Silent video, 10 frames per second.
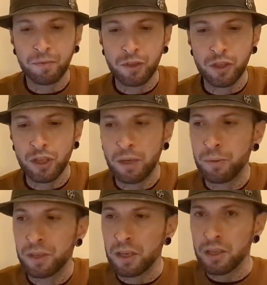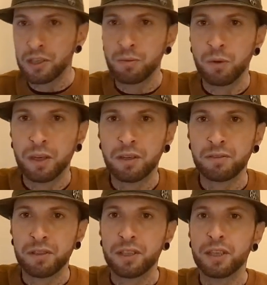Just chilling with a glass of wine
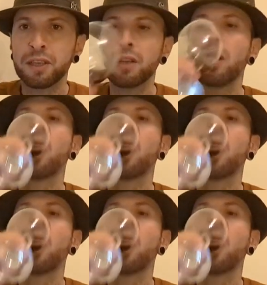after dinner.